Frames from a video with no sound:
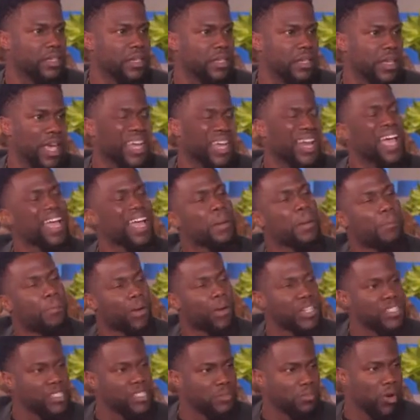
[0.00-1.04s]
And I
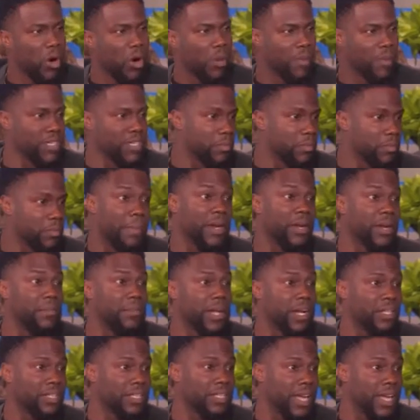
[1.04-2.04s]
embrace them all because I'm a better man today